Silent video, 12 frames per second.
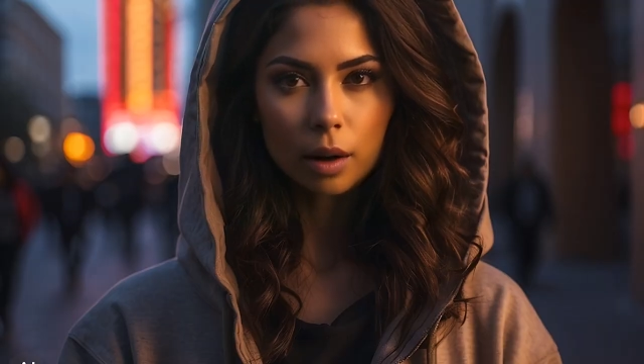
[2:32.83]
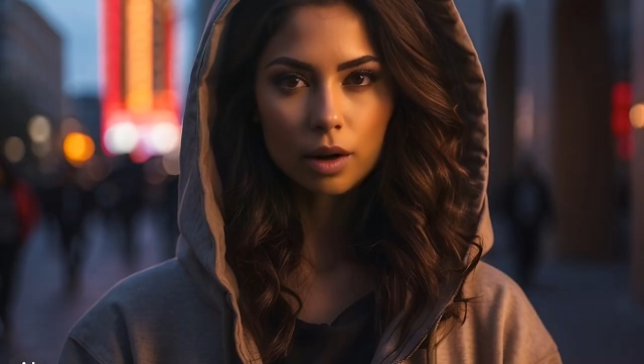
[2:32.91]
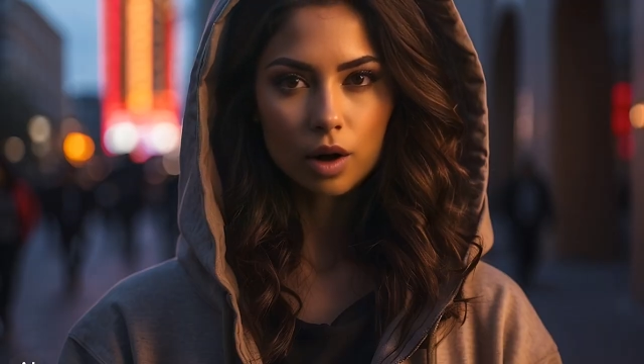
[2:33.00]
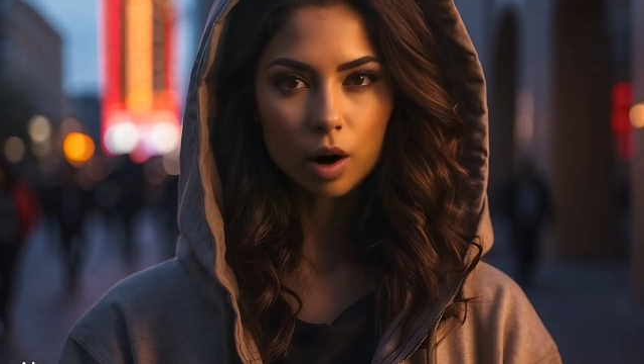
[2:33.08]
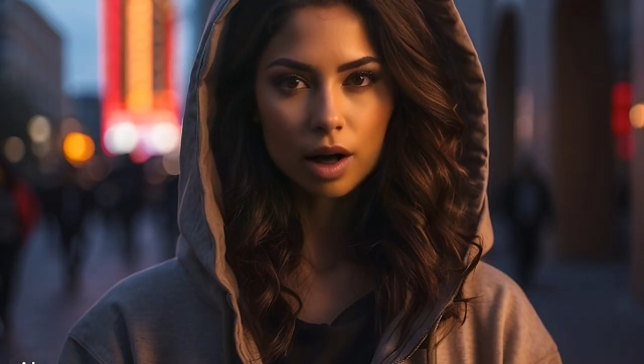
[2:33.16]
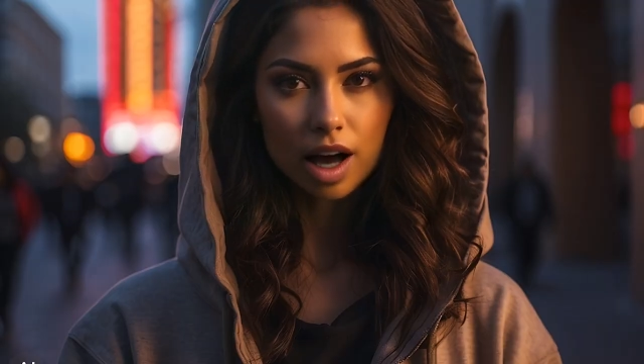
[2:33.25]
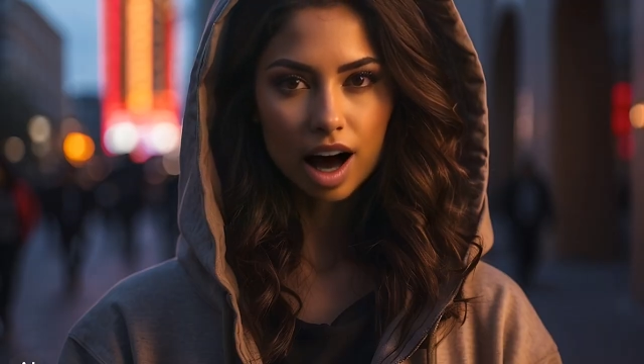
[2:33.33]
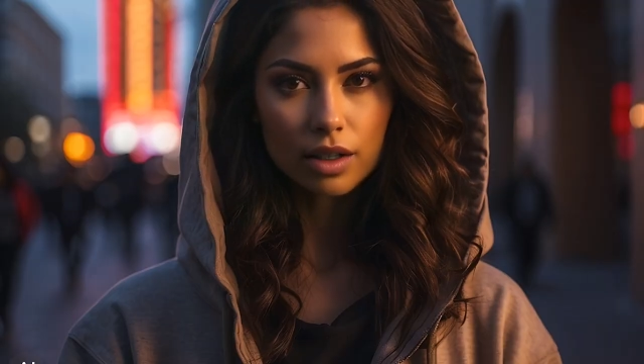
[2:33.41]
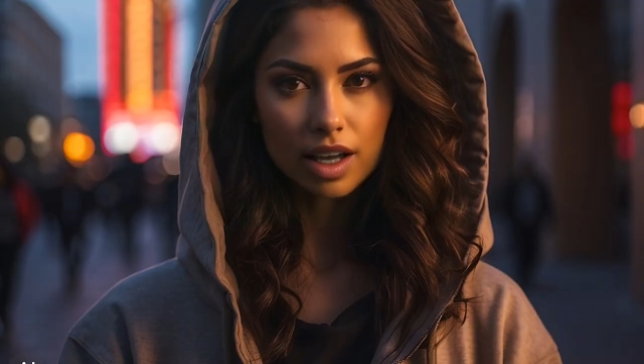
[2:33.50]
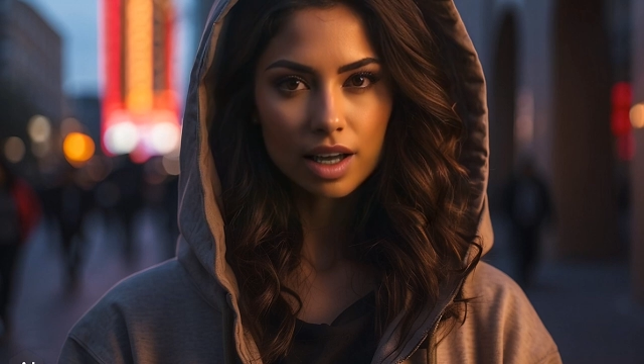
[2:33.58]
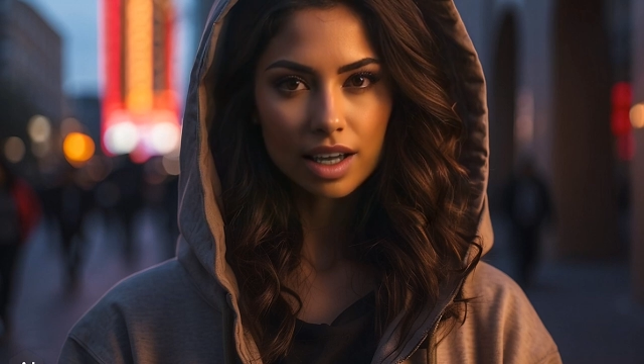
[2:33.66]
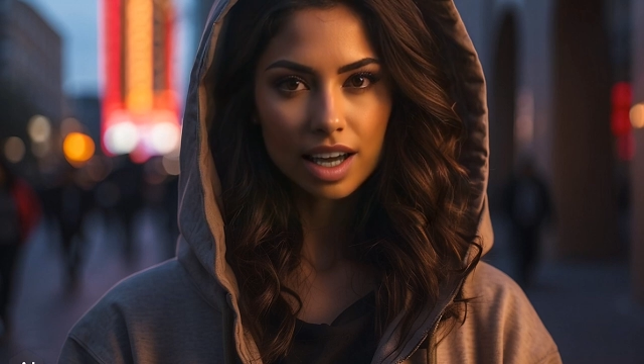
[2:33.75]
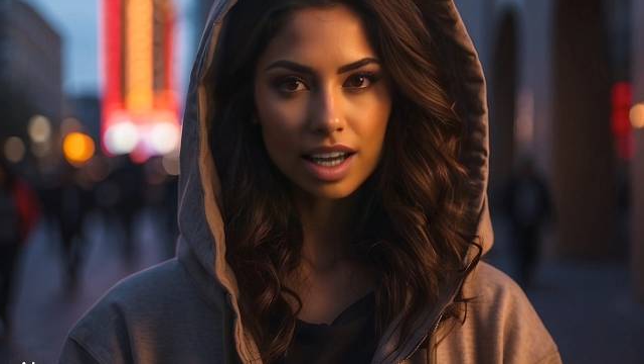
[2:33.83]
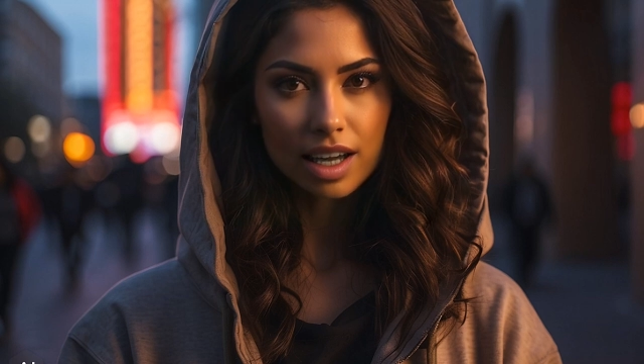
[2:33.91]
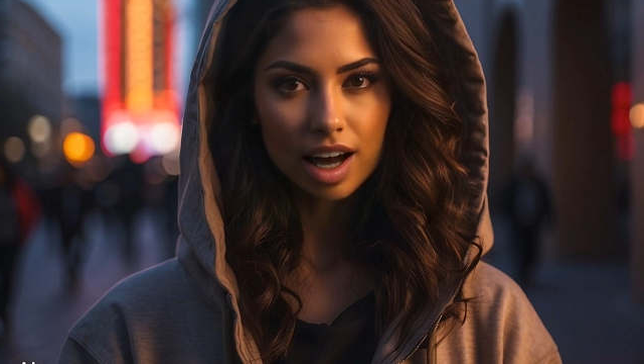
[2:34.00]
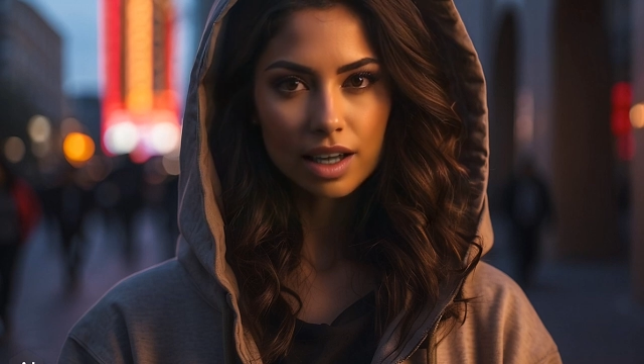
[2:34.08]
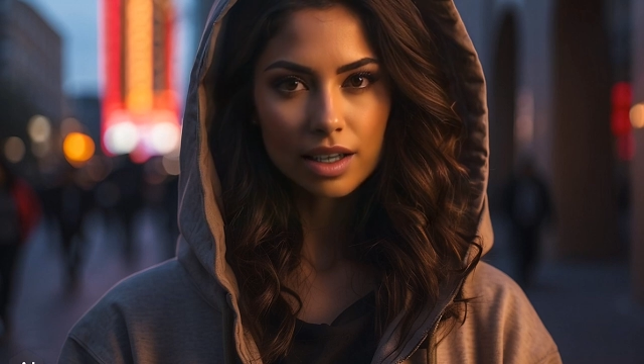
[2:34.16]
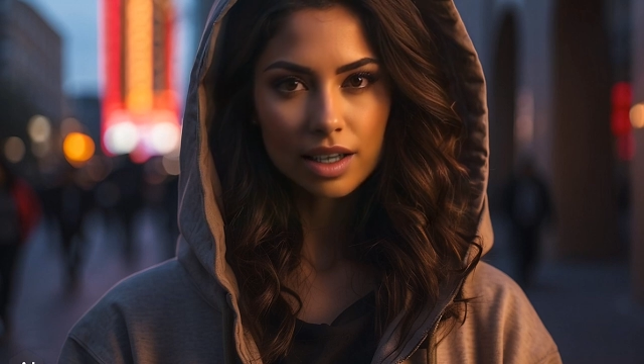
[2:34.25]
before we dive into the
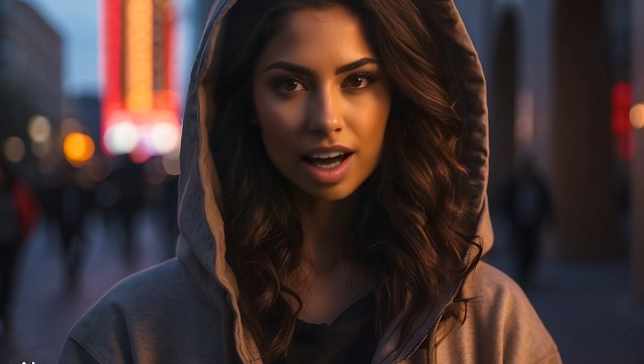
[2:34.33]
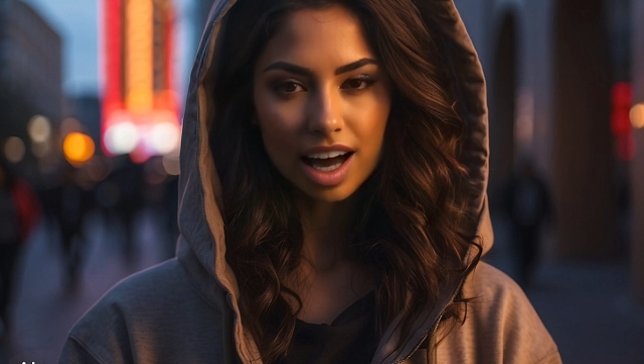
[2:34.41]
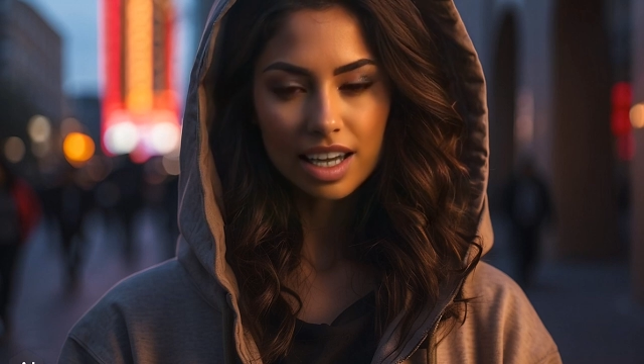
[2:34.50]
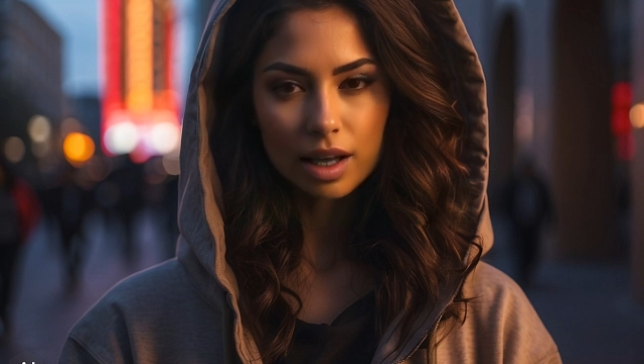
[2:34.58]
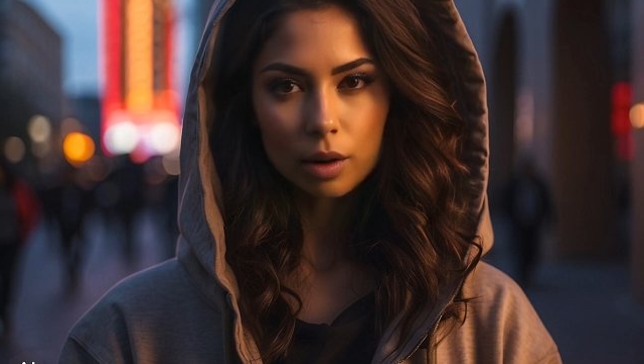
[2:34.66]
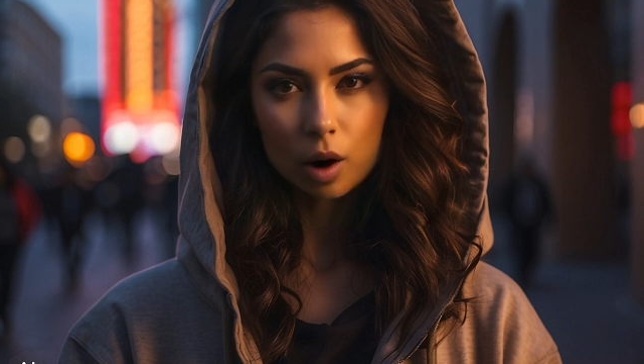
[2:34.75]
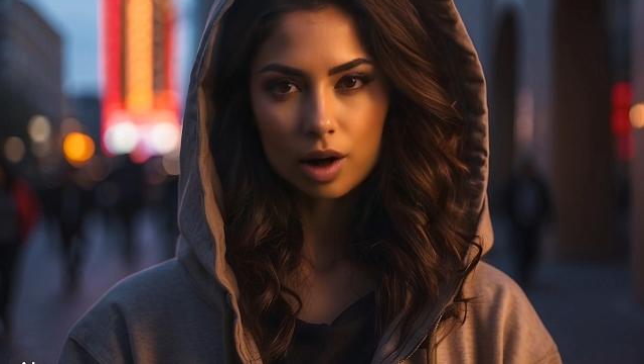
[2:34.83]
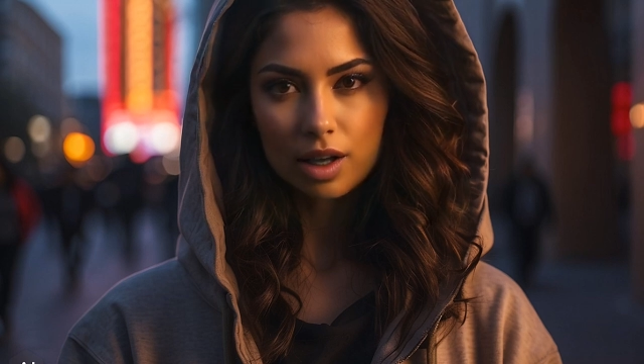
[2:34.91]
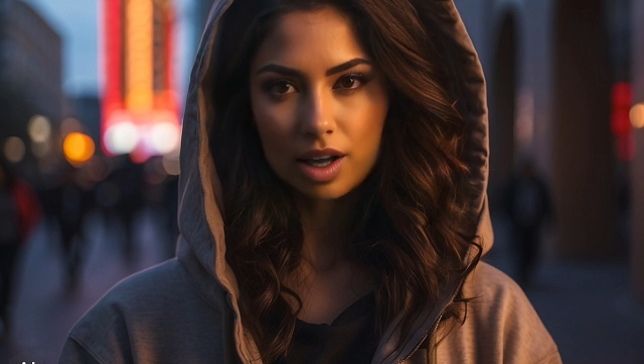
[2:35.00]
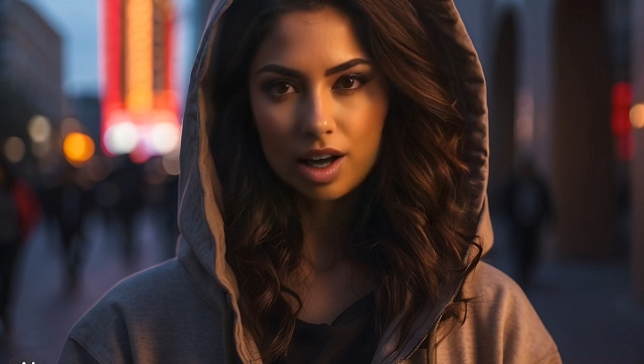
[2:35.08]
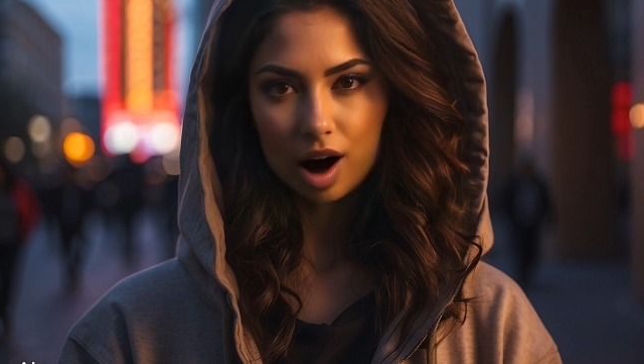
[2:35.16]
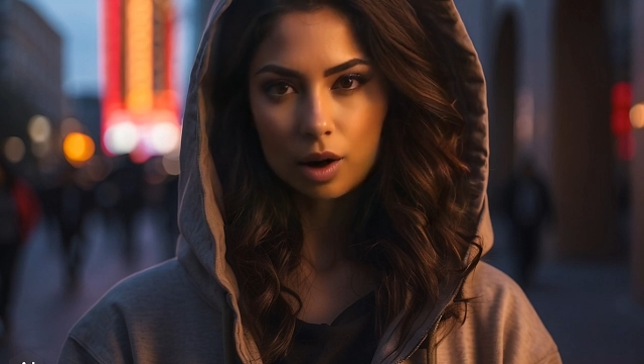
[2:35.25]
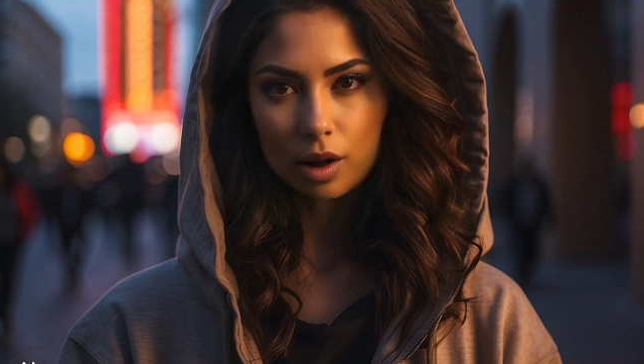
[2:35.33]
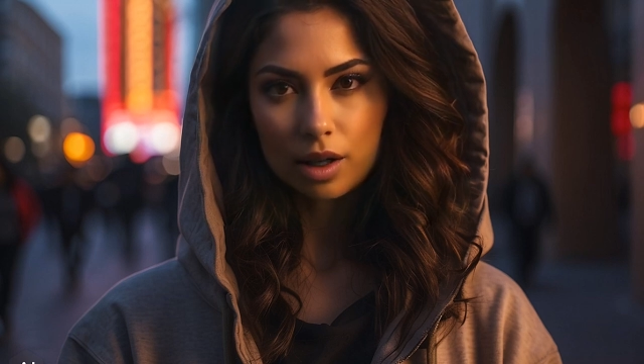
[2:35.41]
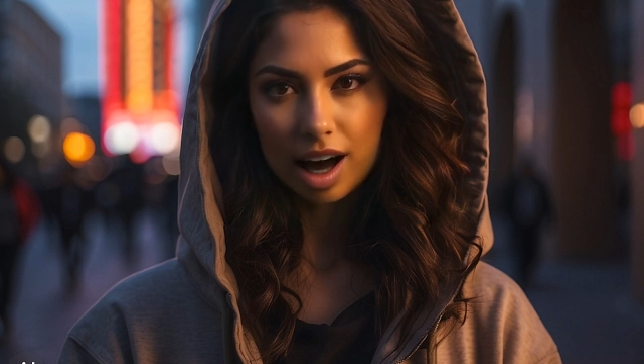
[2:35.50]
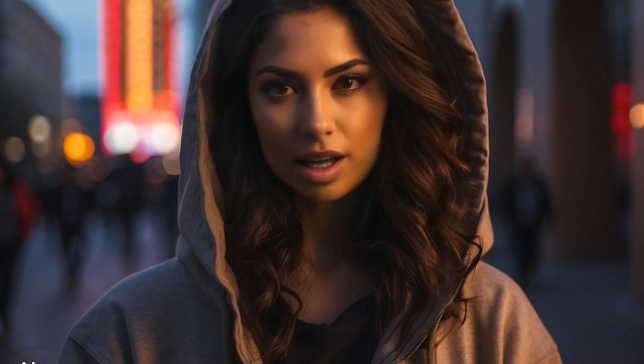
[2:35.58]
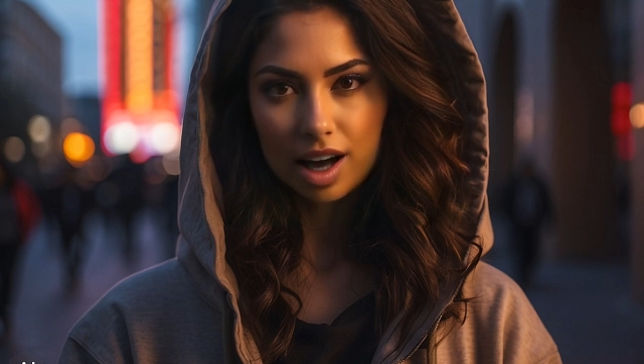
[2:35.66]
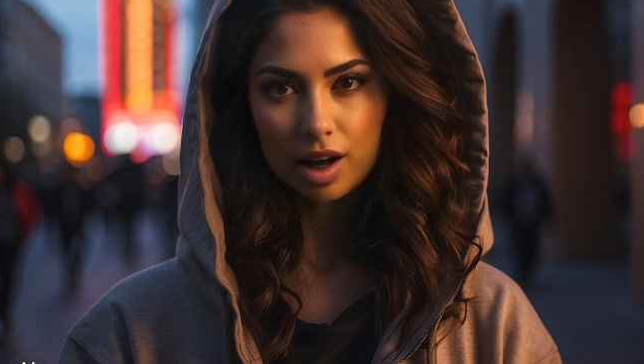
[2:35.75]
details, it's important to note that